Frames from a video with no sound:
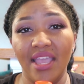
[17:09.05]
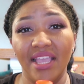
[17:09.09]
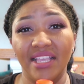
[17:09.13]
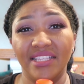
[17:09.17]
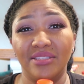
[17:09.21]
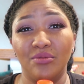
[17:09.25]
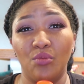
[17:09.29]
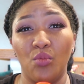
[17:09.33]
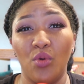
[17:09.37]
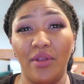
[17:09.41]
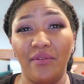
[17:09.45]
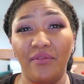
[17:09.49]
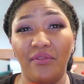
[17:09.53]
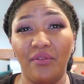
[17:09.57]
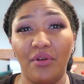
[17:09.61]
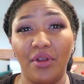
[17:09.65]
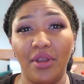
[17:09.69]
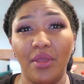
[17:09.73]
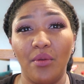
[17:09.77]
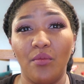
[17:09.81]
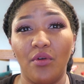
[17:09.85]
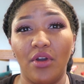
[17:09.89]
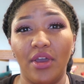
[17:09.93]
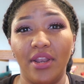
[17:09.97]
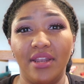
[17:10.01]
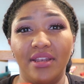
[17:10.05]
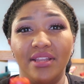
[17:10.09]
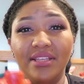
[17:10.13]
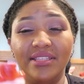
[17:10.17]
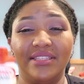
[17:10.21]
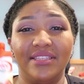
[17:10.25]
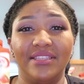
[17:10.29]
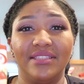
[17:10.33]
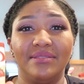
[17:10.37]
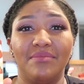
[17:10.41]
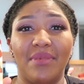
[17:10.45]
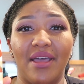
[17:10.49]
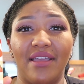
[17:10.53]
It's 1:41 and
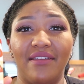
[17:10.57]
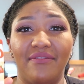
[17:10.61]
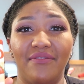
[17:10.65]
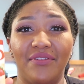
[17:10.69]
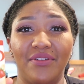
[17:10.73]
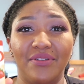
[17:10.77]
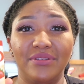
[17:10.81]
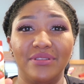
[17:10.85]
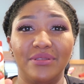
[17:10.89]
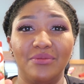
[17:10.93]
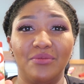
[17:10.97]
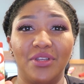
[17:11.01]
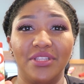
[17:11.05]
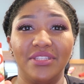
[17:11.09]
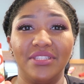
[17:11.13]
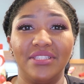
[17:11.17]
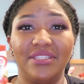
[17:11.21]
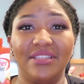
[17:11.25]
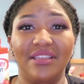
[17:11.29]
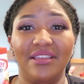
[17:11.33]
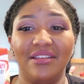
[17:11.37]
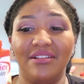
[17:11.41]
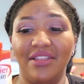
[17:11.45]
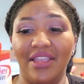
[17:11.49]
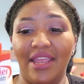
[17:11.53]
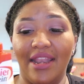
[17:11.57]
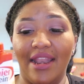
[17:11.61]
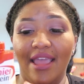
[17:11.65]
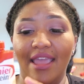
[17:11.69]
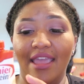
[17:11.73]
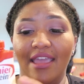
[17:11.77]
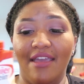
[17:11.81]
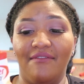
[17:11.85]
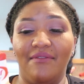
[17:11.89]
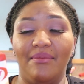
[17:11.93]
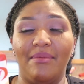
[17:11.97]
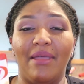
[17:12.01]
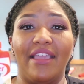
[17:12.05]
this is my first one still, and I
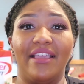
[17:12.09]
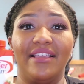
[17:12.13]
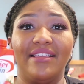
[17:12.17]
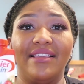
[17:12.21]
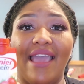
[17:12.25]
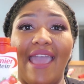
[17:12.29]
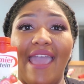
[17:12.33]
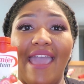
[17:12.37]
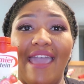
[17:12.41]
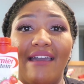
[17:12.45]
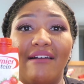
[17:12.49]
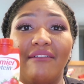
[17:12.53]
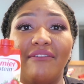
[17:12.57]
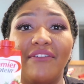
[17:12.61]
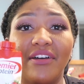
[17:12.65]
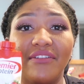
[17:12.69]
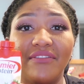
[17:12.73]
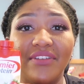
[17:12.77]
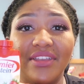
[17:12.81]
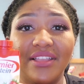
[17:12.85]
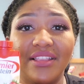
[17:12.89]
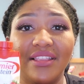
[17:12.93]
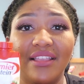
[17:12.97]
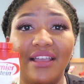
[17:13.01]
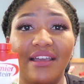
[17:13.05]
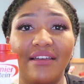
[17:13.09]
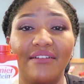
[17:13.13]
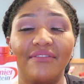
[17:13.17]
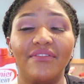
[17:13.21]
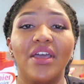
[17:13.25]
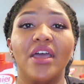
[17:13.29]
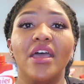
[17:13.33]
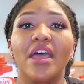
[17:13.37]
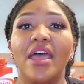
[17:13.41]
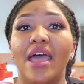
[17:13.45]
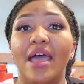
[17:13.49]
have like half of it left,